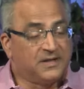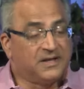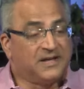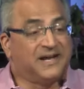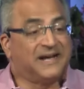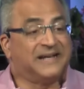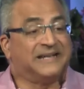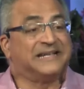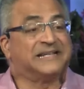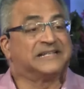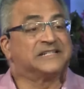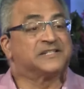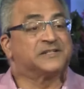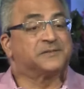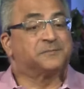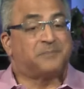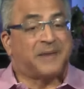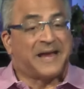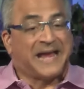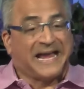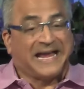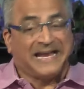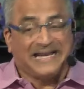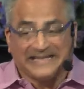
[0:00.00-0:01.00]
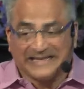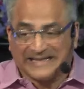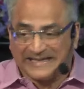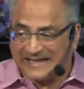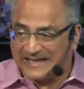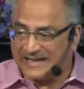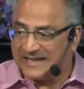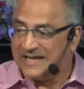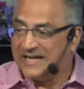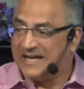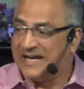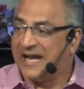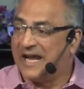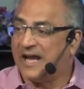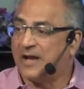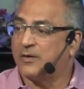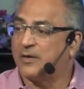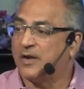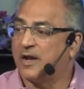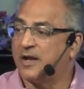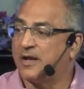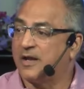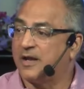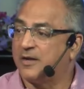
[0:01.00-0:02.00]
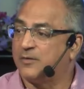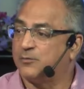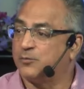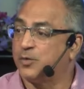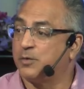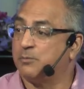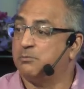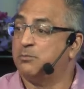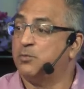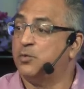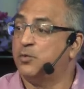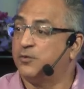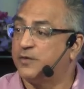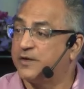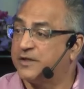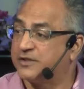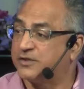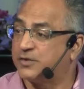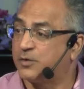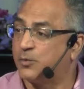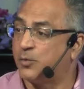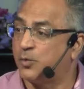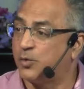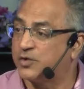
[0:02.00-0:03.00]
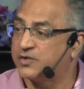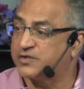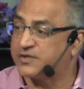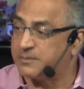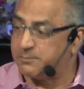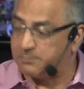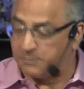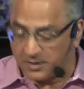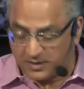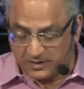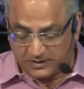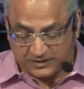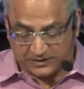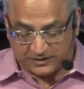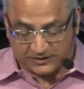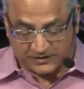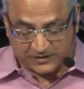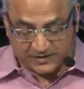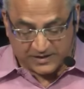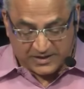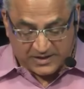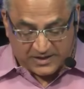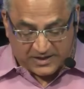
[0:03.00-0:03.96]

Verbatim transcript: and expanding and, and we're moving towards abundance